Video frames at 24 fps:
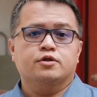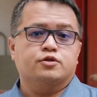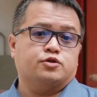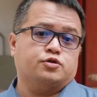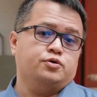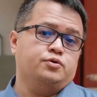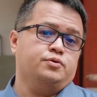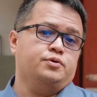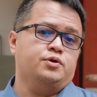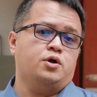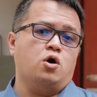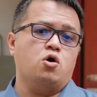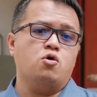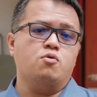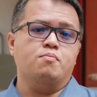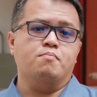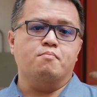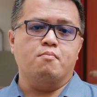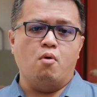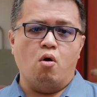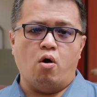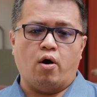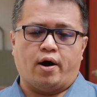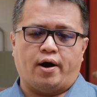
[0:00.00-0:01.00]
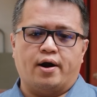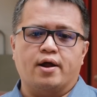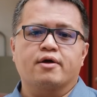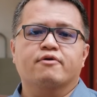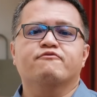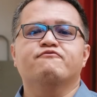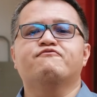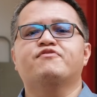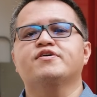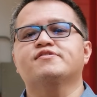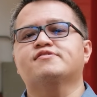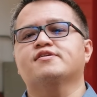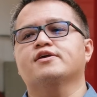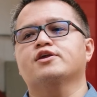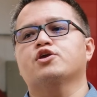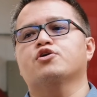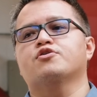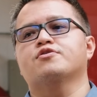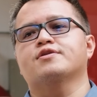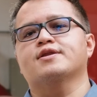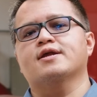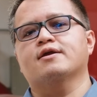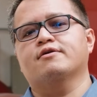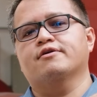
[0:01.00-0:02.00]
To know more, visit your
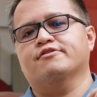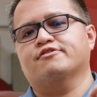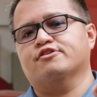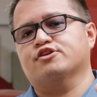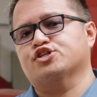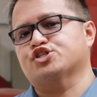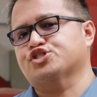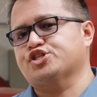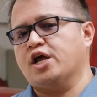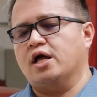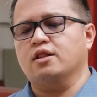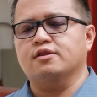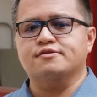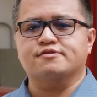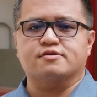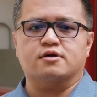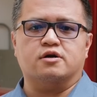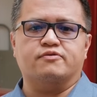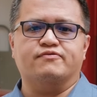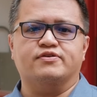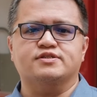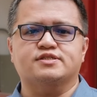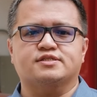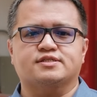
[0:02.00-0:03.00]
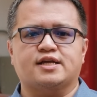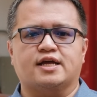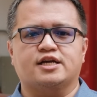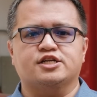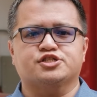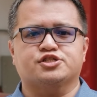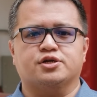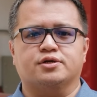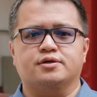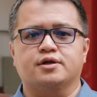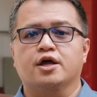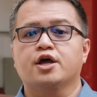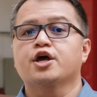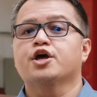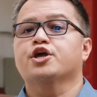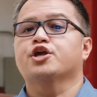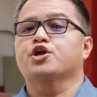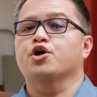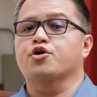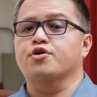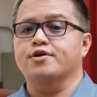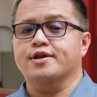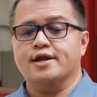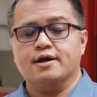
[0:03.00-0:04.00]
nearest Shell service station,
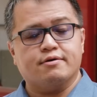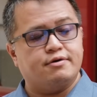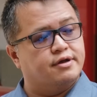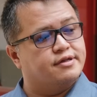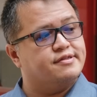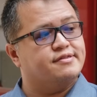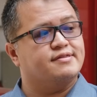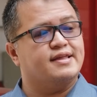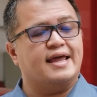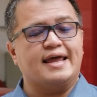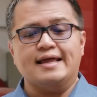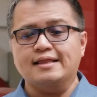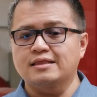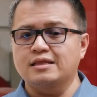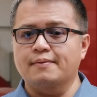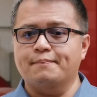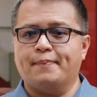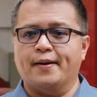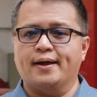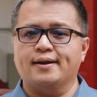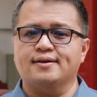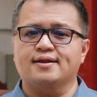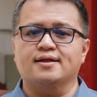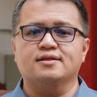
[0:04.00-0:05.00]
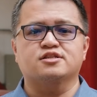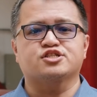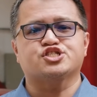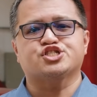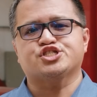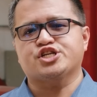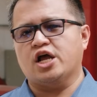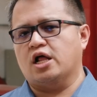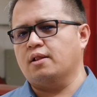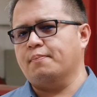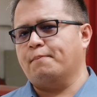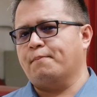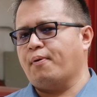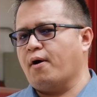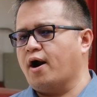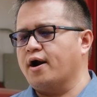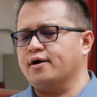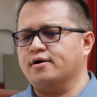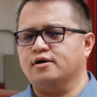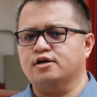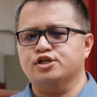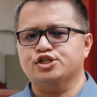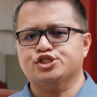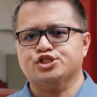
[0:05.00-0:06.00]
your nearest independent Shell
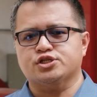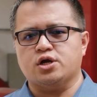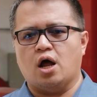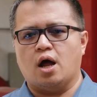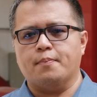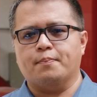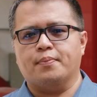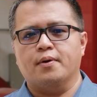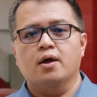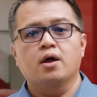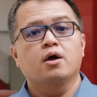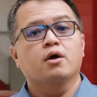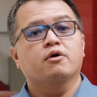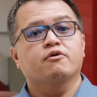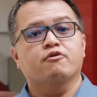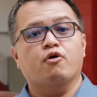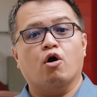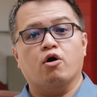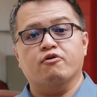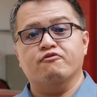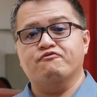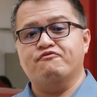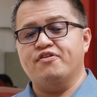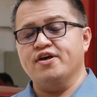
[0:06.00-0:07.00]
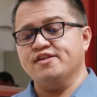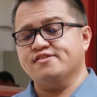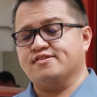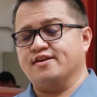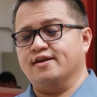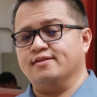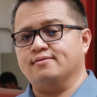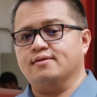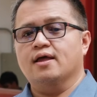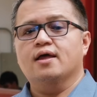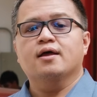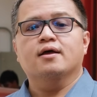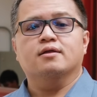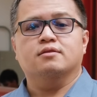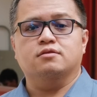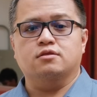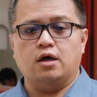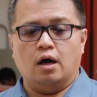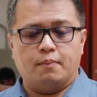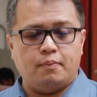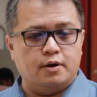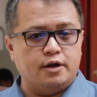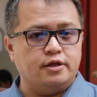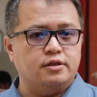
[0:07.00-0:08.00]
partner shop, or visit
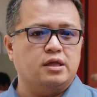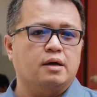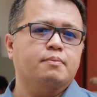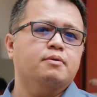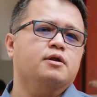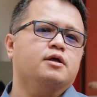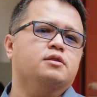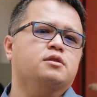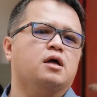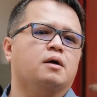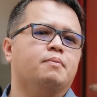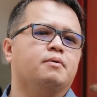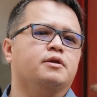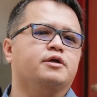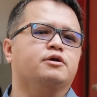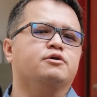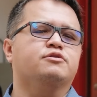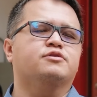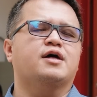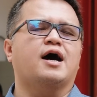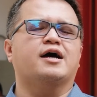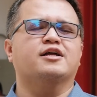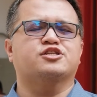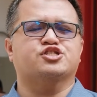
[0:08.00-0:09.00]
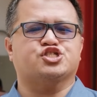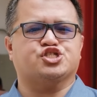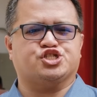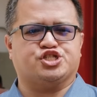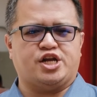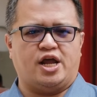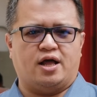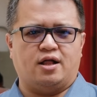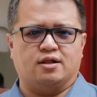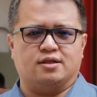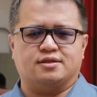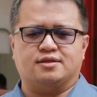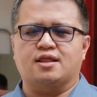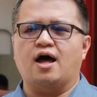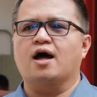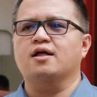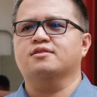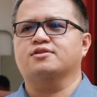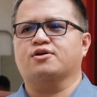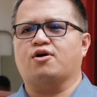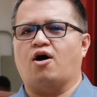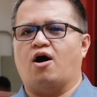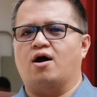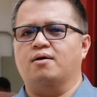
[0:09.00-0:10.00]

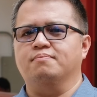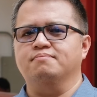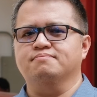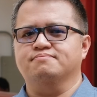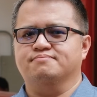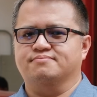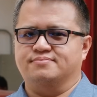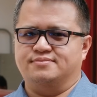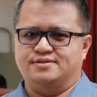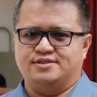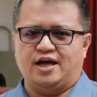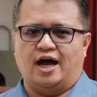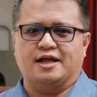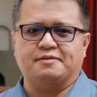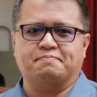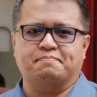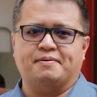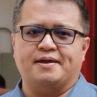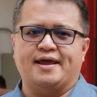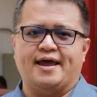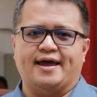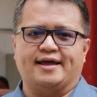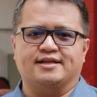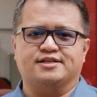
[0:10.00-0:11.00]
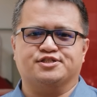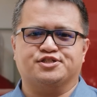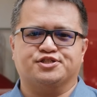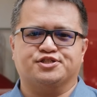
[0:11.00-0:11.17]
www.shell.com.ph.